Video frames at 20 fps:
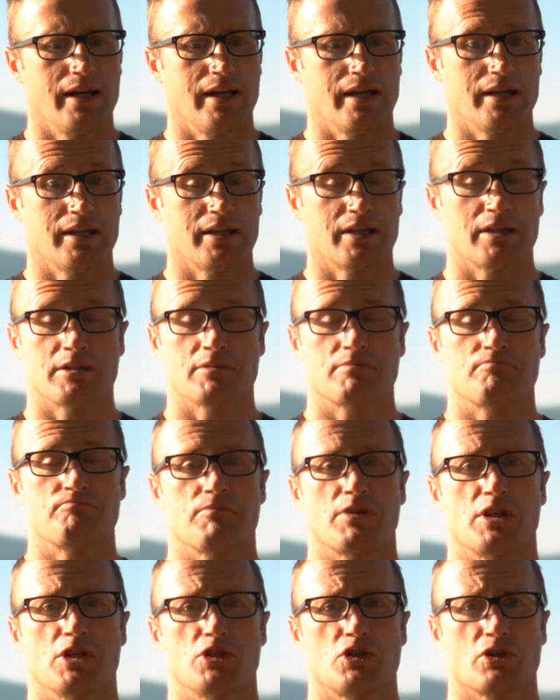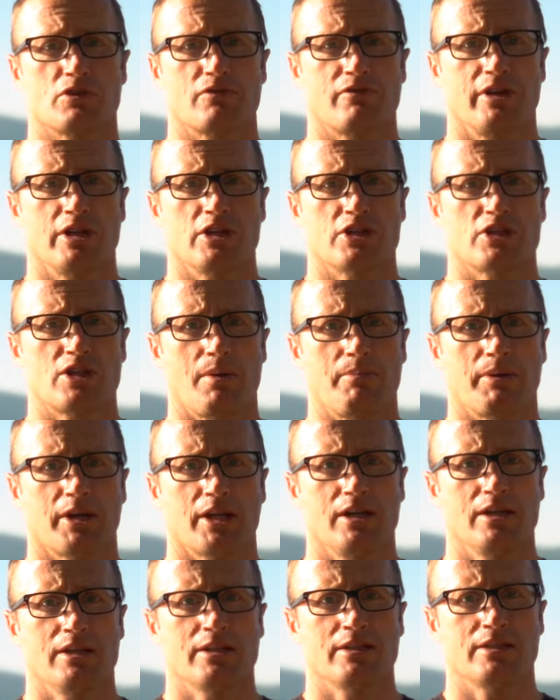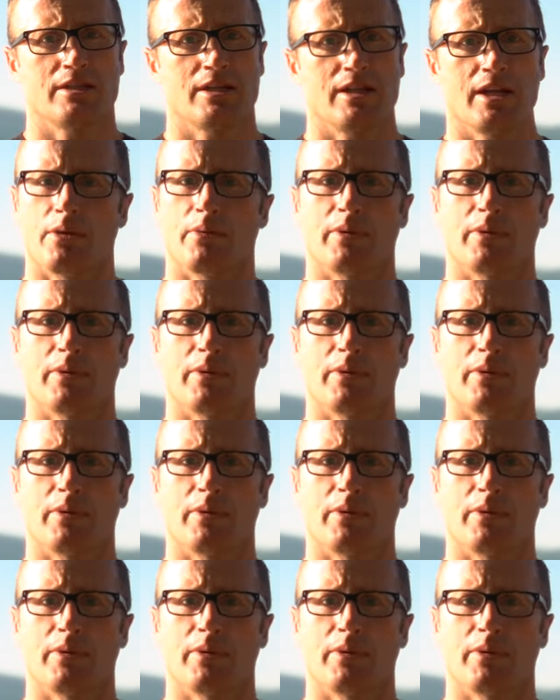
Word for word: And he just finished up a gun,